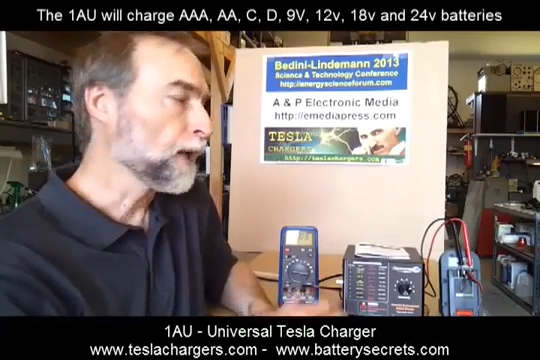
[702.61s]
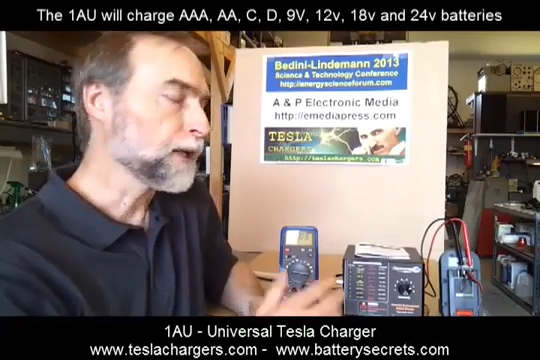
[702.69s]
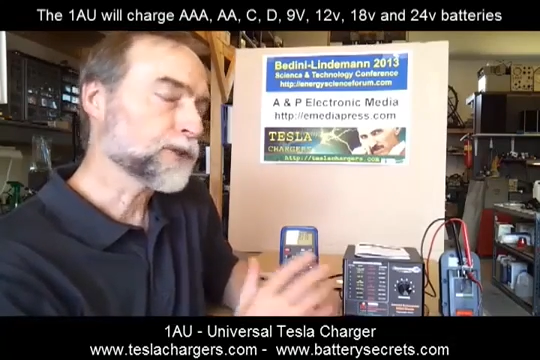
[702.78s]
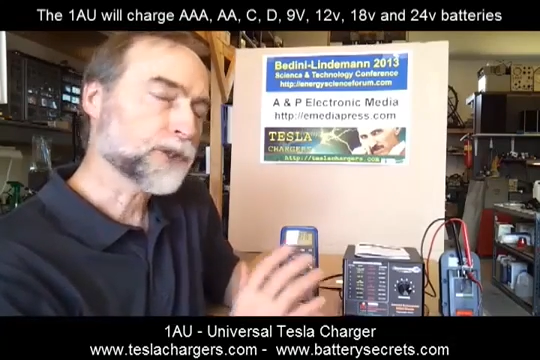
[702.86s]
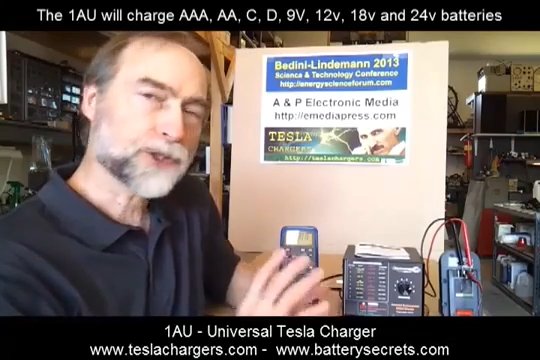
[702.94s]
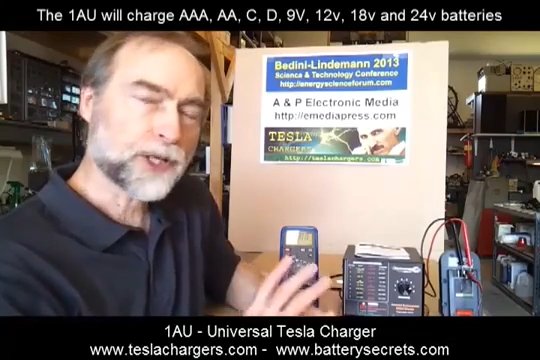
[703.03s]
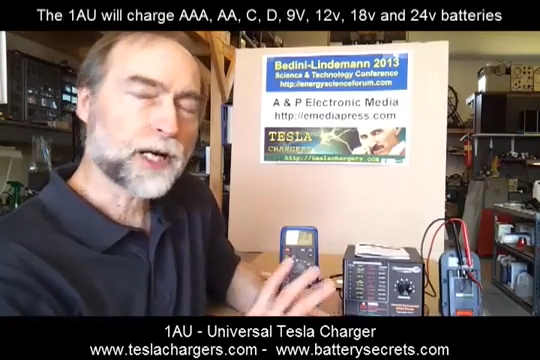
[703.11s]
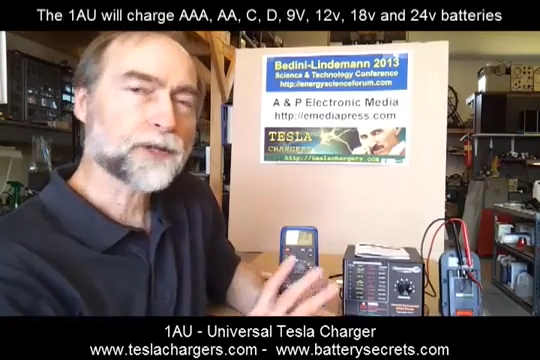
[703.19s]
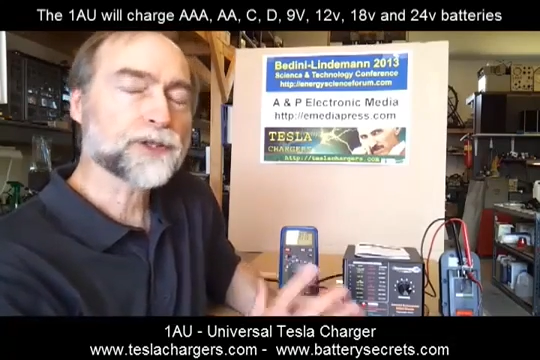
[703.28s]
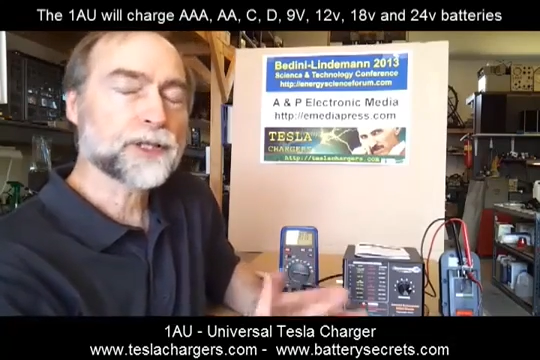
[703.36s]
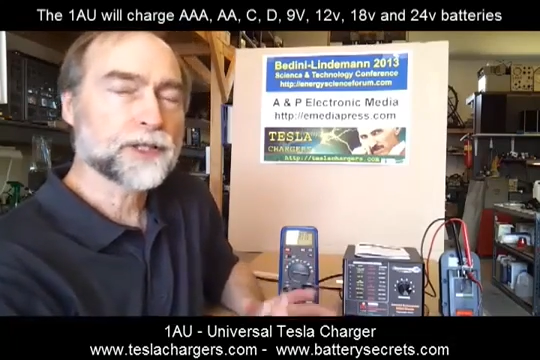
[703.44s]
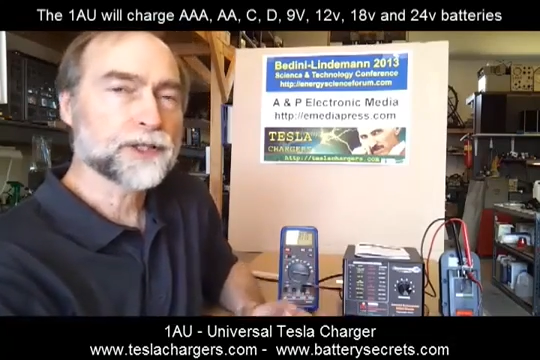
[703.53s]
is to
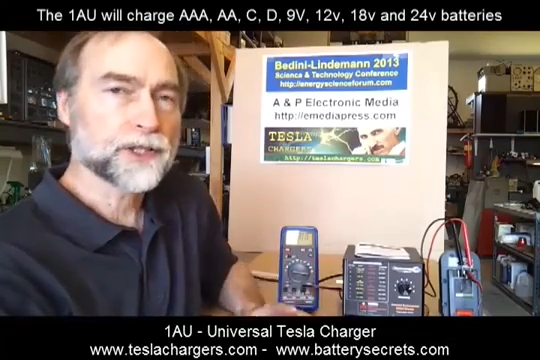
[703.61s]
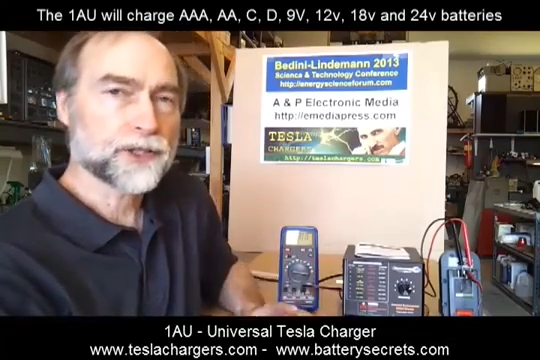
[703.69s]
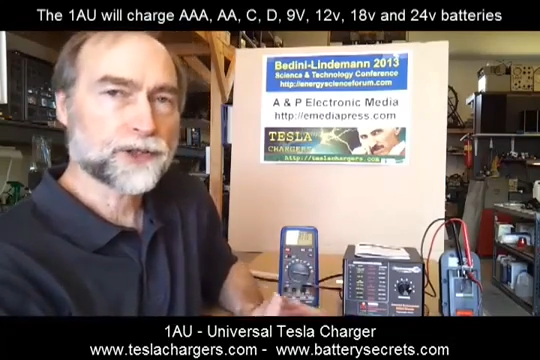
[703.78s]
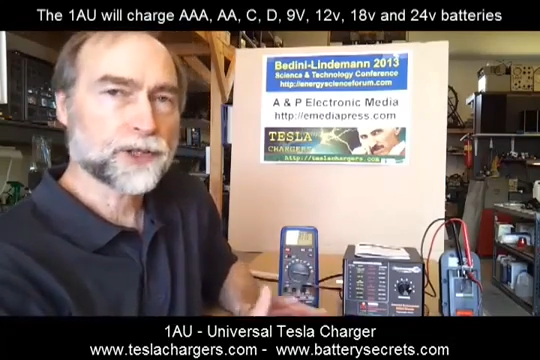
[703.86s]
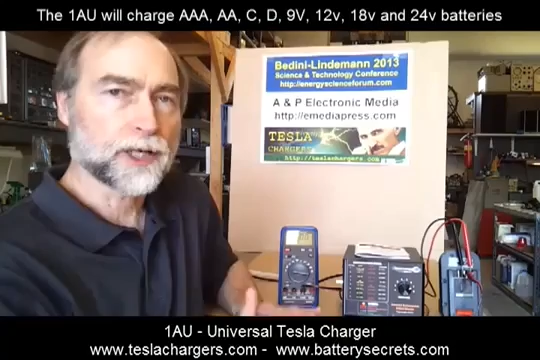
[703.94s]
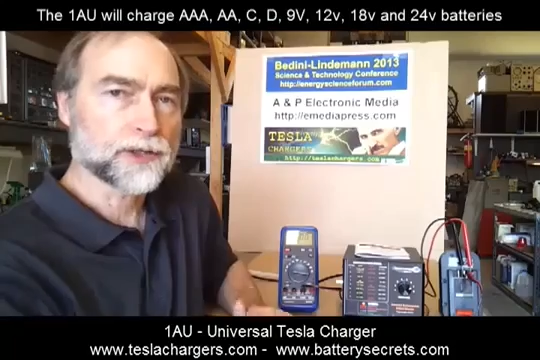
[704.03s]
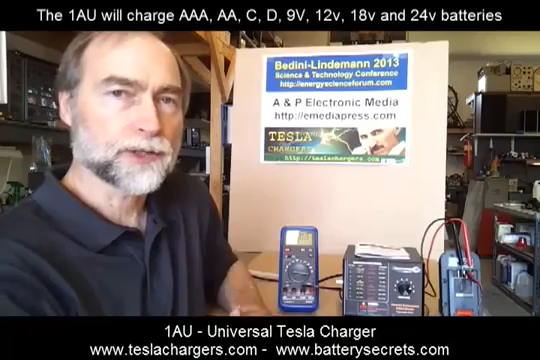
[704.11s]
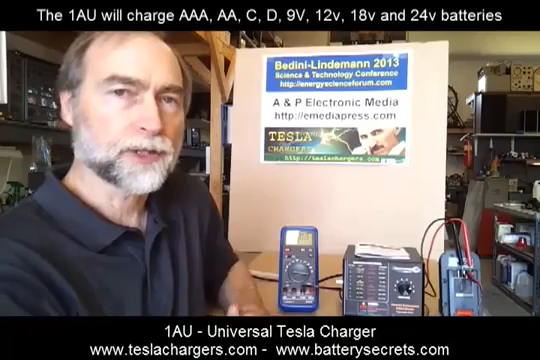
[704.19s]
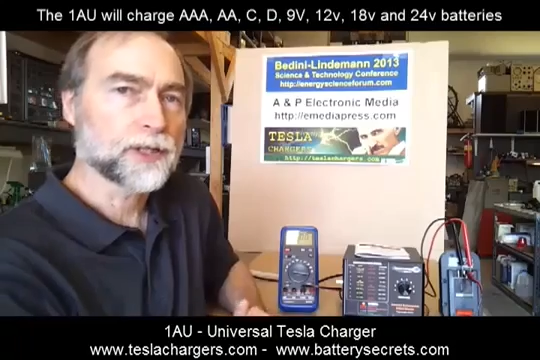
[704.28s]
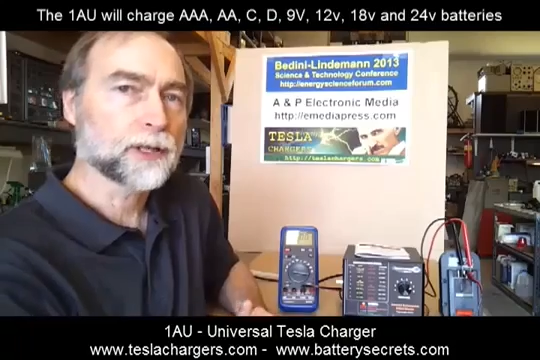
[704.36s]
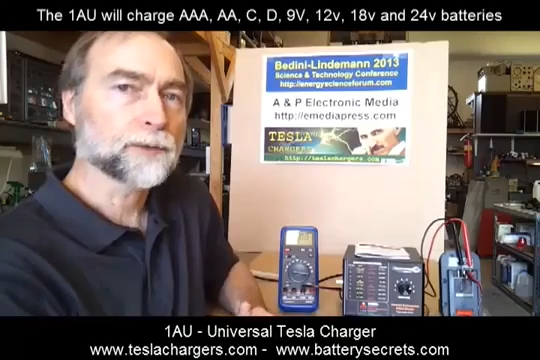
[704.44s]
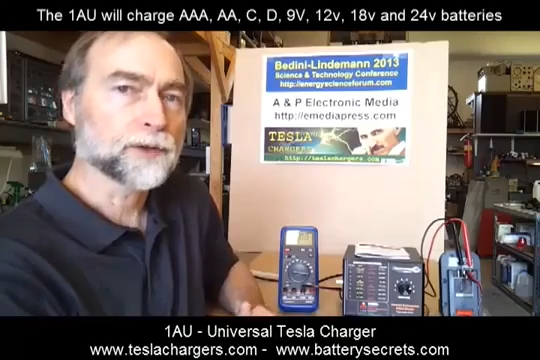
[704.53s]
charge it and discharge it
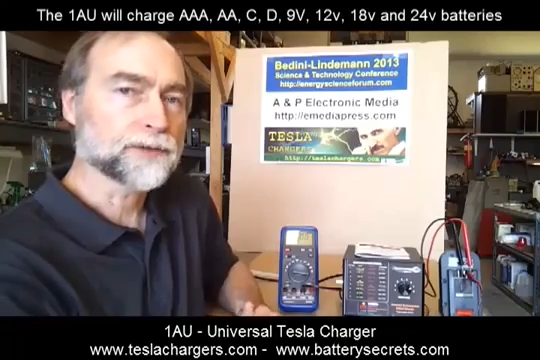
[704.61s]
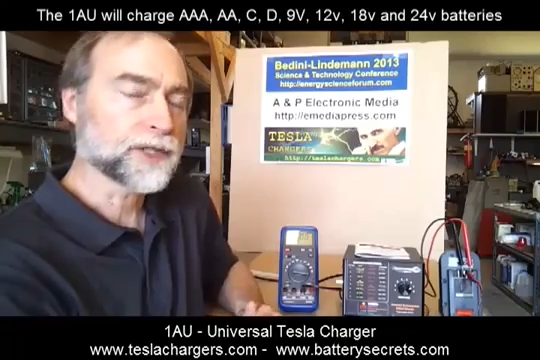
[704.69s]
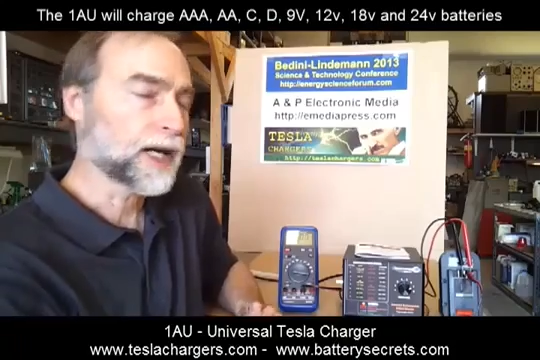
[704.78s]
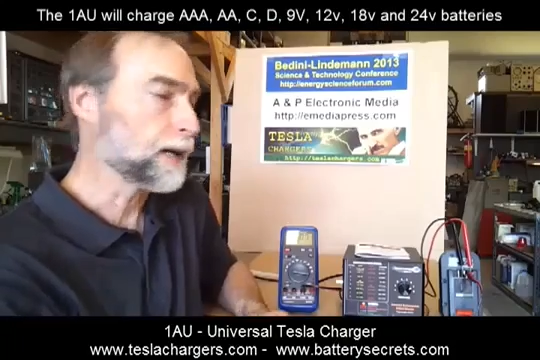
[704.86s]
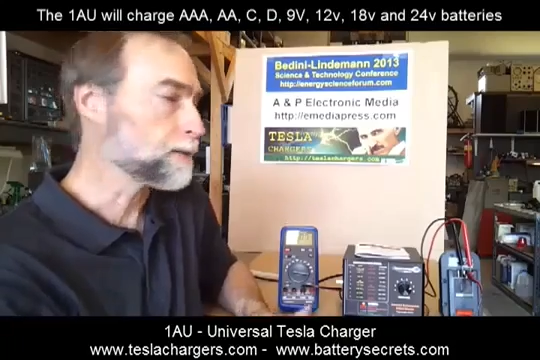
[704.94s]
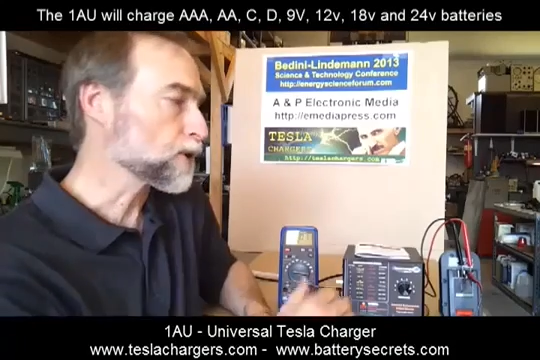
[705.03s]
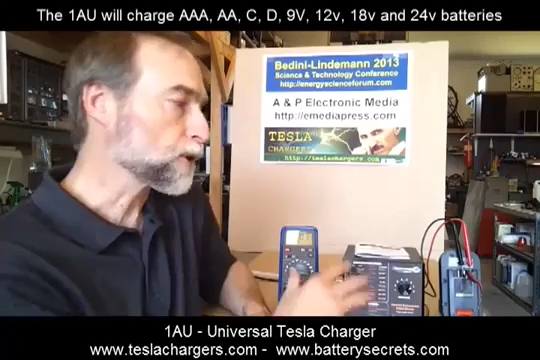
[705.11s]
a number of times.